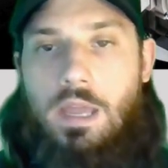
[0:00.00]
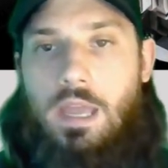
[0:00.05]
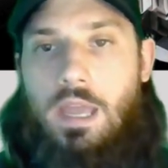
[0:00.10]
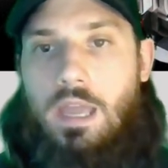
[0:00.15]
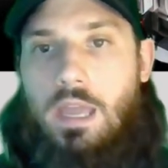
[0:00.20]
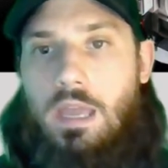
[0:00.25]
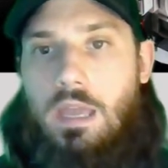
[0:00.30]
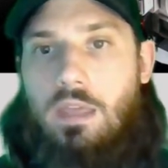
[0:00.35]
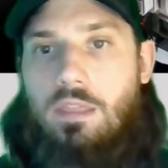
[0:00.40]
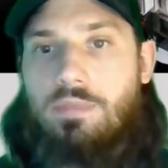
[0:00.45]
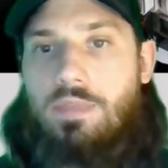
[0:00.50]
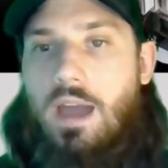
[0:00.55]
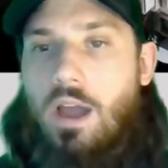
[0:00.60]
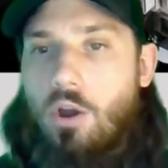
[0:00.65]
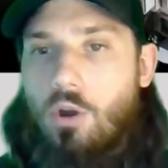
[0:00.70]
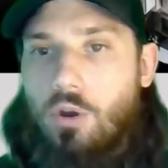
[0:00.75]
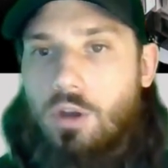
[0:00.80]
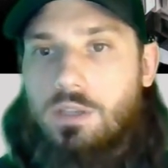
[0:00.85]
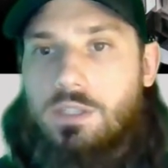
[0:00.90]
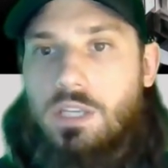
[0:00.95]
And that
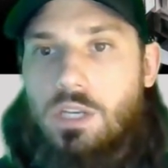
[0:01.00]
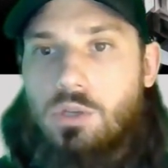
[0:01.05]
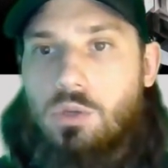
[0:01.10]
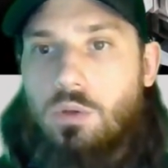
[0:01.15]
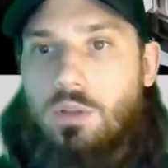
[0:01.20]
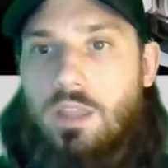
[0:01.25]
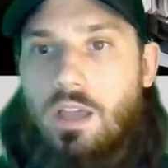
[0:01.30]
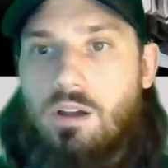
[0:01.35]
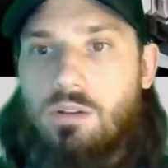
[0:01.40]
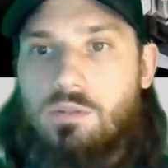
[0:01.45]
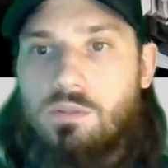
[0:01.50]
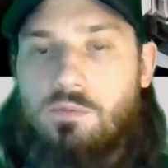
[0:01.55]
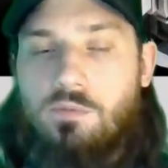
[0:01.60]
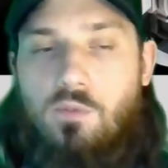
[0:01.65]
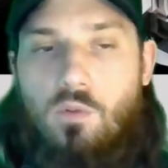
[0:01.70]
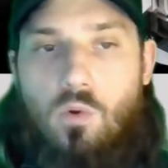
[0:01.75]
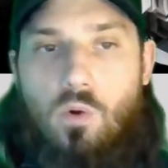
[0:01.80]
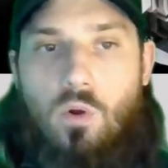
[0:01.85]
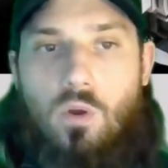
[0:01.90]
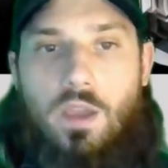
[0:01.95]
architecture allows
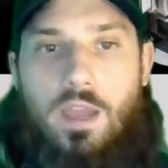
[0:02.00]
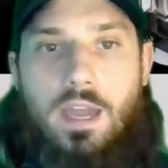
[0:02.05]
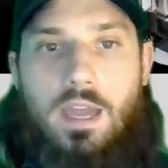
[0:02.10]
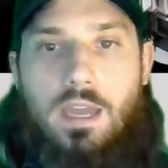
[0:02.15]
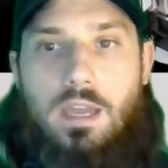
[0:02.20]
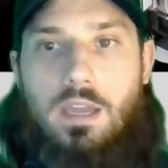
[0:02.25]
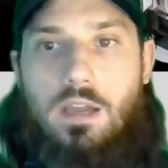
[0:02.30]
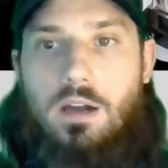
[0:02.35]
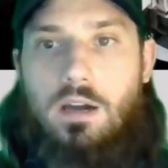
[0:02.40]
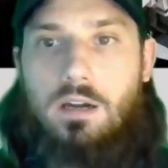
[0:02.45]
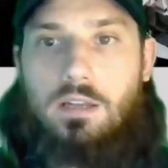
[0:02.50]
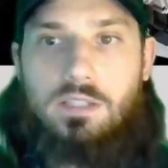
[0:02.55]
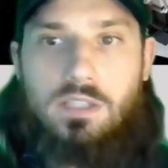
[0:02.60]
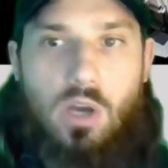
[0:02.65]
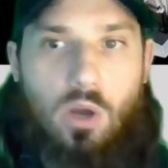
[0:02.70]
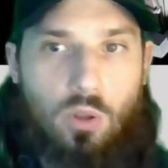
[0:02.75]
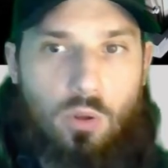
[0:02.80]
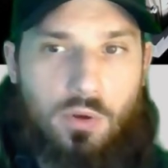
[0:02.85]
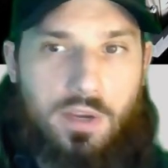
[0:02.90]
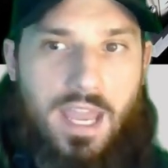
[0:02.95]
for a
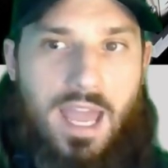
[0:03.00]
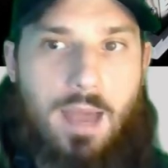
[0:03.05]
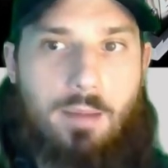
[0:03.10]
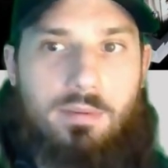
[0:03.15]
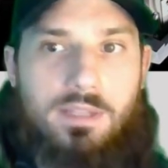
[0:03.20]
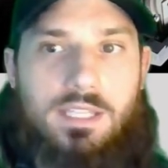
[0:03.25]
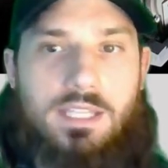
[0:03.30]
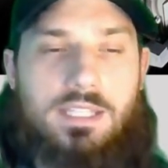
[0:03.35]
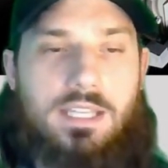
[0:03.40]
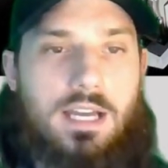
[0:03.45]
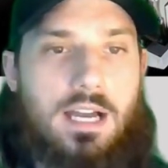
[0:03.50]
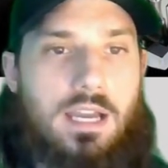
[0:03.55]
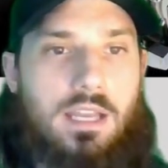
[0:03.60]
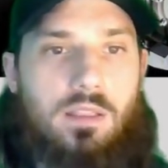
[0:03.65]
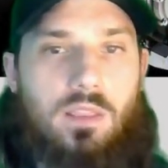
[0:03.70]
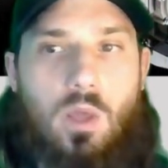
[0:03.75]
taller cabin design,